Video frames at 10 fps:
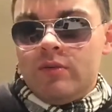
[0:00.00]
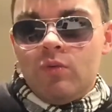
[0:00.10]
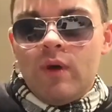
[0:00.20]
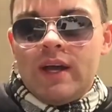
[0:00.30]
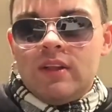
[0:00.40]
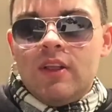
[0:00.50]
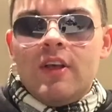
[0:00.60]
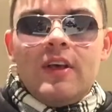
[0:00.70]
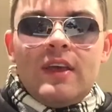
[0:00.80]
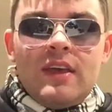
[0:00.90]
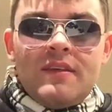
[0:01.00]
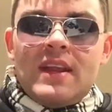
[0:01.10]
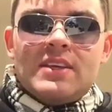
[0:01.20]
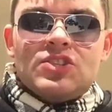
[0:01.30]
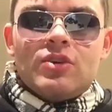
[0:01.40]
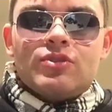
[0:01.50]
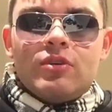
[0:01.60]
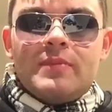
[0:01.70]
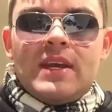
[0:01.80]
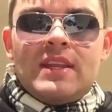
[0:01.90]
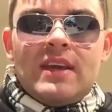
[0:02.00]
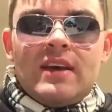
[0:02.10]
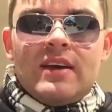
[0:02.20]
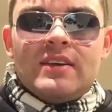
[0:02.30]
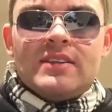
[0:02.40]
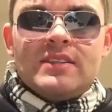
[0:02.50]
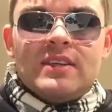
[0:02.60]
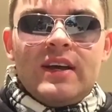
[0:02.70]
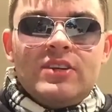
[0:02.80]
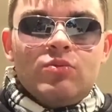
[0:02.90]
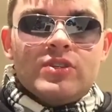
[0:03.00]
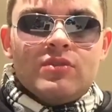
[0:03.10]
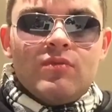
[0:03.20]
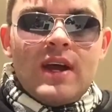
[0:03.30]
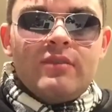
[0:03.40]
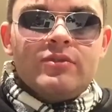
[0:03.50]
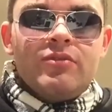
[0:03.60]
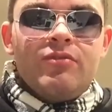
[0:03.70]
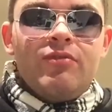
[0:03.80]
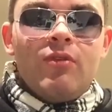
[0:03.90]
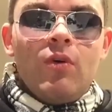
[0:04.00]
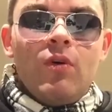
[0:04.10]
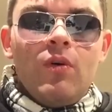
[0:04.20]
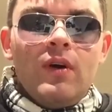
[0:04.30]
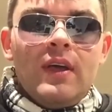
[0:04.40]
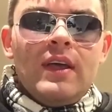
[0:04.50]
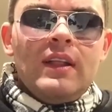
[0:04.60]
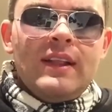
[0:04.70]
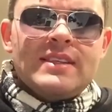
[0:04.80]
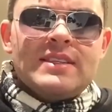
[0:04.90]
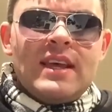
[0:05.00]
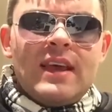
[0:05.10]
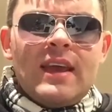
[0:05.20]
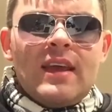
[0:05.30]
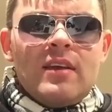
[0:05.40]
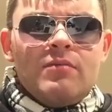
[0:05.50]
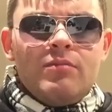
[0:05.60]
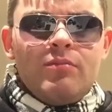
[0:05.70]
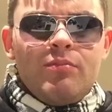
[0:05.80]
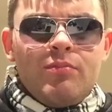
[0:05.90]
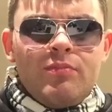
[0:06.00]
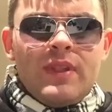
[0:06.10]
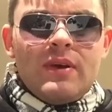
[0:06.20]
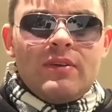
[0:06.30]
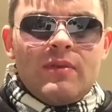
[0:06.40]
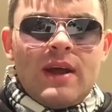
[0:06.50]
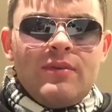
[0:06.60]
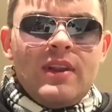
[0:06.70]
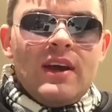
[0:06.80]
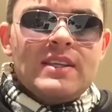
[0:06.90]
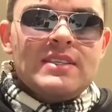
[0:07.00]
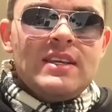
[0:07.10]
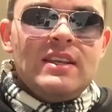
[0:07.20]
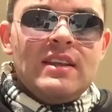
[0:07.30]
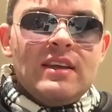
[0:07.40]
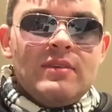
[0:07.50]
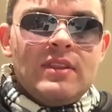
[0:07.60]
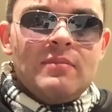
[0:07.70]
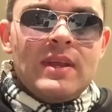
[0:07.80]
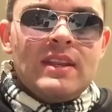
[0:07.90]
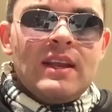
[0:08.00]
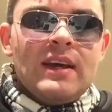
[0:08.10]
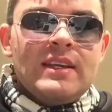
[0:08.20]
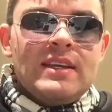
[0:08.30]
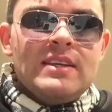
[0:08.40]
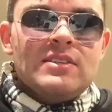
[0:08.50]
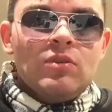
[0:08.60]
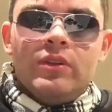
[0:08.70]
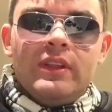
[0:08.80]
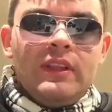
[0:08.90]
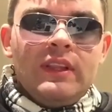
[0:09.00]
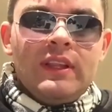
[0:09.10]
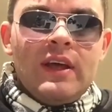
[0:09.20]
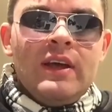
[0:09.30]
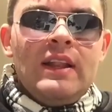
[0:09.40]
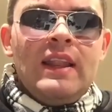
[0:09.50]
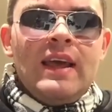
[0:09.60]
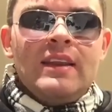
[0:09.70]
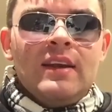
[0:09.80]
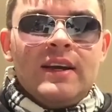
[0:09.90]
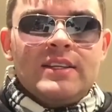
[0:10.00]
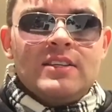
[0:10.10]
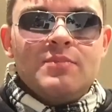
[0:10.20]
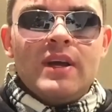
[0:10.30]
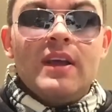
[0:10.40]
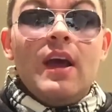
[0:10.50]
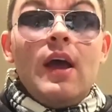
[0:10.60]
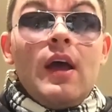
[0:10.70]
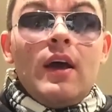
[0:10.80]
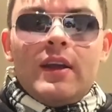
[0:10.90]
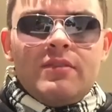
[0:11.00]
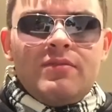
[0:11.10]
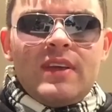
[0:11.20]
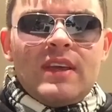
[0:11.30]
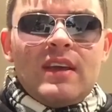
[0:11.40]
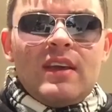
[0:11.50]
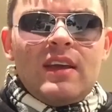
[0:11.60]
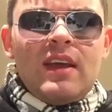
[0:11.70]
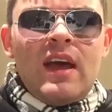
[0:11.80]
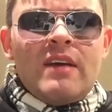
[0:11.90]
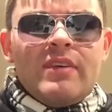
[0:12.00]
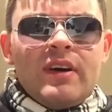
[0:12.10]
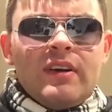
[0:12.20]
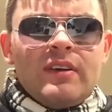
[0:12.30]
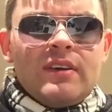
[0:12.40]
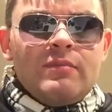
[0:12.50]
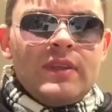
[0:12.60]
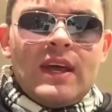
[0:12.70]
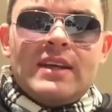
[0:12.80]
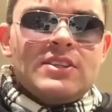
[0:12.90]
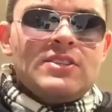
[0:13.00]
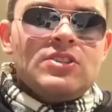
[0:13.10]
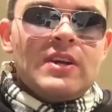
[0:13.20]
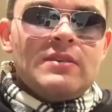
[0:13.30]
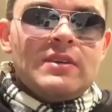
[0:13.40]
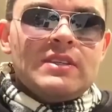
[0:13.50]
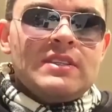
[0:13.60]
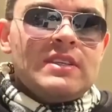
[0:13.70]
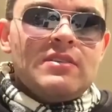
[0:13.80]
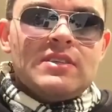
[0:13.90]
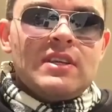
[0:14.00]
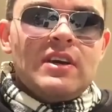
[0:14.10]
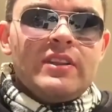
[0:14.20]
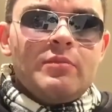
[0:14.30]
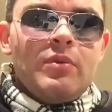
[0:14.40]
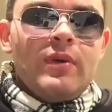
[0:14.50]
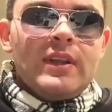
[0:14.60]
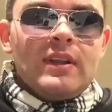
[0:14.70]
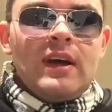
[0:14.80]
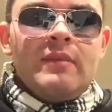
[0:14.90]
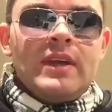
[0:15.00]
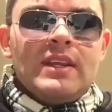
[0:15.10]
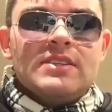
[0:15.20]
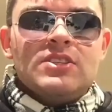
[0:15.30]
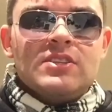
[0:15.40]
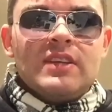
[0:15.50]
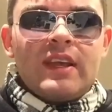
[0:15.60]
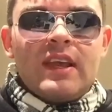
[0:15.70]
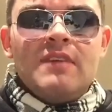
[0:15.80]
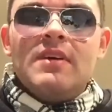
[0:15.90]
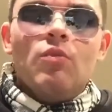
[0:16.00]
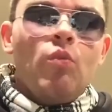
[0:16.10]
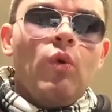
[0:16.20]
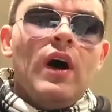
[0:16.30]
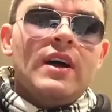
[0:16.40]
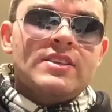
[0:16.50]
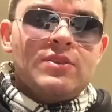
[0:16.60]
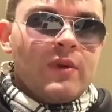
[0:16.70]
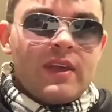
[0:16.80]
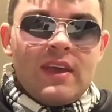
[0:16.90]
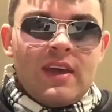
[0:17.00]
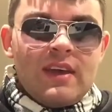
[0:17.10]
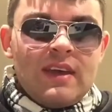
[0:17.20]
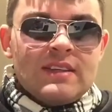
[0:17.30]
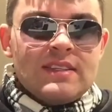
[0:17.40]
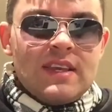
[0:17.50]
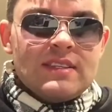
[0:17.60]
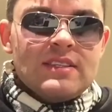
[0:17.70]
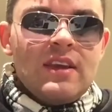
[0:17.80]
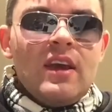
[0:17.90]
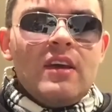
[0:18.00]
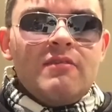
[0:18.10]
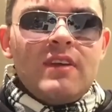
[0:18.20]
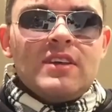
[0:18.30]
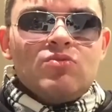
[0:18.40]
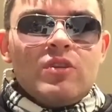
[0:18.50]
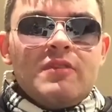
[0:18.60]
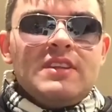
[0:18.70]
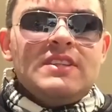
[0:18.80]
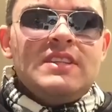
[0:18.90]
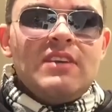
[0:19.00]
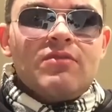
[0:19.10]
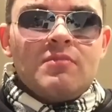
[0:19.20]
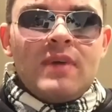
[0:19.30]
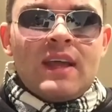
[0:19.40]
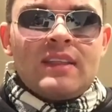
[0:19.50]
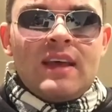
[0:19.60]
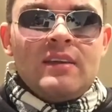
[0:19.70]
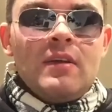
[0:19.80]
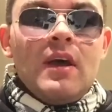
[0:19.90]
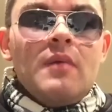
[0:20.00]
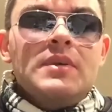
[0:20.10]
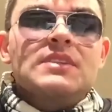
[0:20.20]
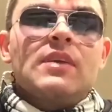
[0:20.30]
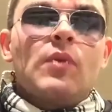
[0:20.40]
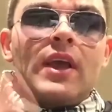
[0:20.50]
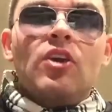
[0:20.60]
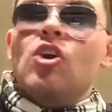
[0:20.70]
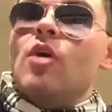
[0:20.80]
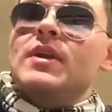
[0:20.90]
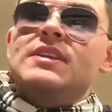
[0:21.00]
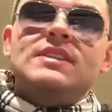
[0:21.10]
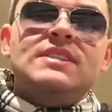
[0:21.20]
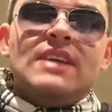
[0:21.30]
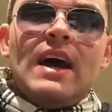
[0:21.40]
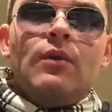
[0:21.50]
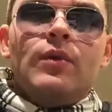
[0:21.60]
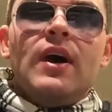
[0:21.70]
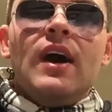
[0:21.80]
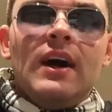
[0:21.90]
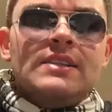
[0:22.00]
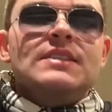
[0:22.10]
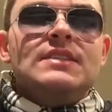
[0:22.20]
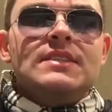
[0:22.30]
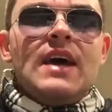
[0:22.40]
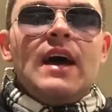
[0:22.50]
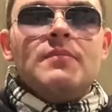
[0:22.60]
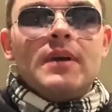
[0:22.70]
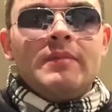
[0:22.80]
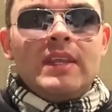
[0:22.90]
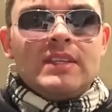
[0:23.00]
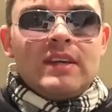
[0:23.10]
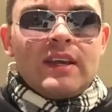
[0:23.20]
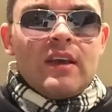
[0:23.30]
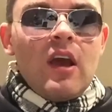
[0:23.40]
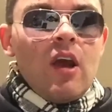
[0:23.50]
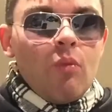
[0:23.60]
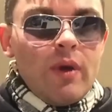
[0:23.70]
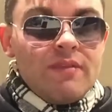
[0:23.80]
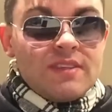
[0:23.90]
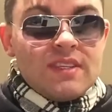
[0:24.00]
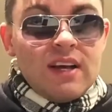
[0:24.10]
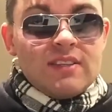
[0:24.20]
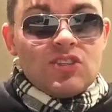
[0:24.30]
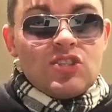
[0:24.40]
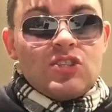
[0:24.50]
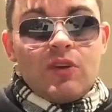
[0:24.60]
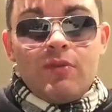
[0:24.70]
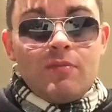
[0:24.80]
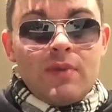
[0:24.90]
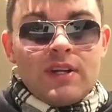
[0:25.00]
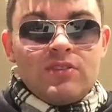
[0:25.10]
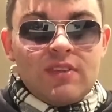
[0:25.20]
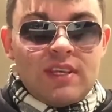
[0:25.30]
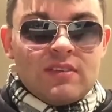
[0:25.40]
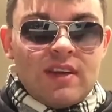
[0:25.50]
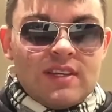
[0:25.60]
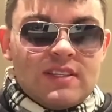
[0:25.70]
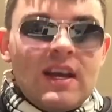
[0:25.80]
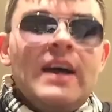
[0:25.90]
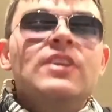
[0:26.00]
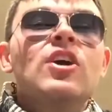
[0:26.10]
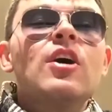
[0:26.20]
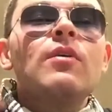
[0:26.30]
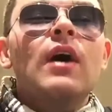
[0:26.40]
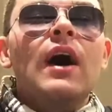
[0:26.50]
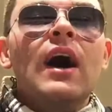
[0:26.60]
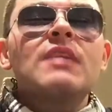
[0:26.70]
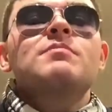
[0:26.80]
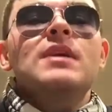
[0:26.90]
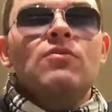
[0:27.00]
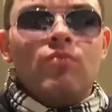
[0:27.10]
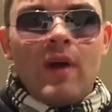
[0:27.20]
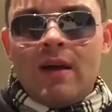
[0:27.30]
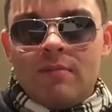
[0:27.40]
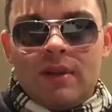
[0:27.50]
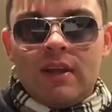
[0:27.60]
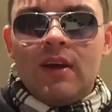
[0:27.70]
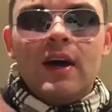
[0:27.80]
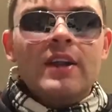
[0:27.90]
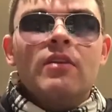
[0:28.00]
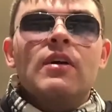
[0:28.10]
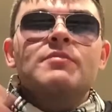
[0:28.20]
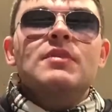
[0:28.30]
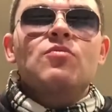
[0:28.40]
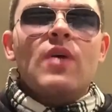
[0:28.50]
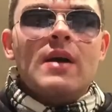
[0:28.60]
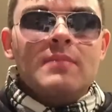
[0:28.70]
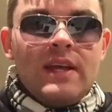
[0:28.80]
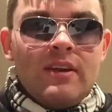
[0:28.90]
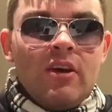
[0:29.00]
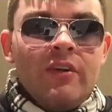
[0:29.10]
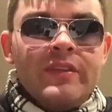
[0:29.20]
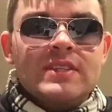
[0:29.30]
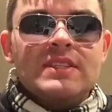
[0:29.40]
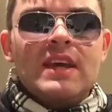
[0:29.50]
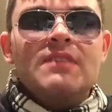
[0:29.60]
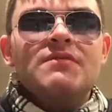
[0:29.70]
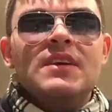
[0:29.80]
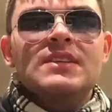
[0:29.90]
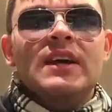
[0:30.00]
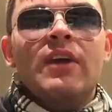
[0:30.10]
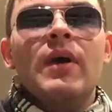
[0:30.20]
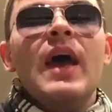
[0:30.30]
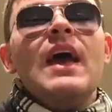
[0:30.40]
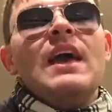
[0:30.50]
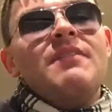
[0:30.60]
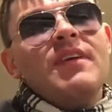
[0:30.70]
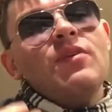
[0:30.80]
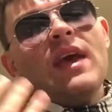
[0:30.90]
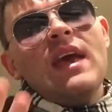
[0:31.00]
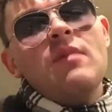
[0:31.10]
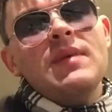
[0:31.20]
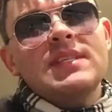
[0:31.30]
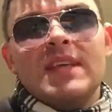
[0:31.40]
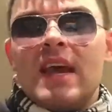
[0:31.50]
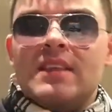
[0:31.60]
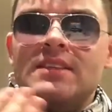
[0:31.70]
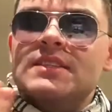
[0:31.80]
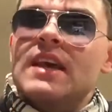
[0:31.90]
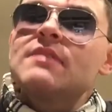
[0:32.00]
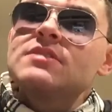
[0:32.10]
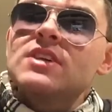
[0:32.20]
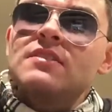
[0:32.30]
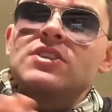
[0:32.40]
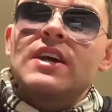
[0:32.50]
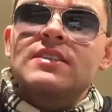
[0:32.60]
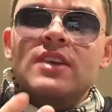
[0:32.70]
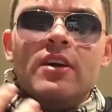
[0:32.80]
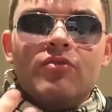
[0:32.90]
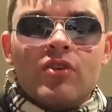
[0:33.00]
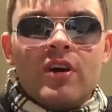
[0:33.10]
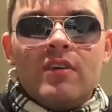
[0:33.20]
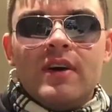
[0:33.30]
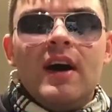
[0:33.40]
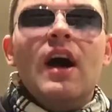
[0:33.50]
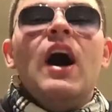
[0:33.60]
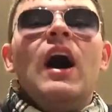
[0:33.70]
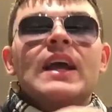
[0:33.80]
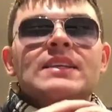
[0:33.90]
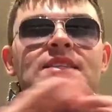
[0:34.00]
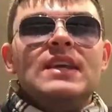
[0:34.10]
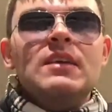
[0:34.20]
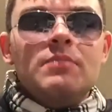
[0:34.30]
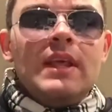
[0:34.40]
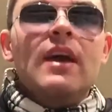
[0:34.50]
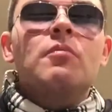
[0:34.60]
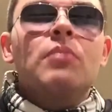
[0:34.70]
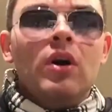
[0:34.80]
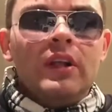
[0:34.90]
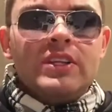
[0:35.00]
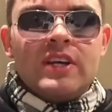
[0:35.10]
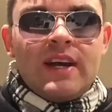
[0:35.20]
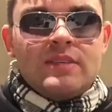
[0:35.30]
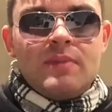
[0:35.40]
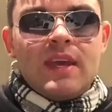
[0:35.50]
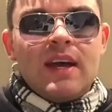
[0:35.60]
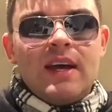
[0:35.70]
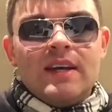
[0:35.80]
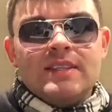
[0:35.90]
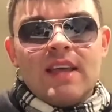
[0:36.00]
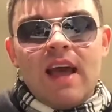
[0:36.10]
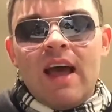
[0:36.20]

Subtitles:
well, if any social media site was around for, let's say, around in the mid-90s or late 90s, but I don't think it ever, but that's seriously not the point. I mean, it's just like, if it were to exist, things would have been different back then. I mean, it's like we're going down a step. I mean, it's like, we've done so much for these creators. I know I've been rambling. On the same things. I know. If you hear me say the same subjects over and over, I deeply apologize because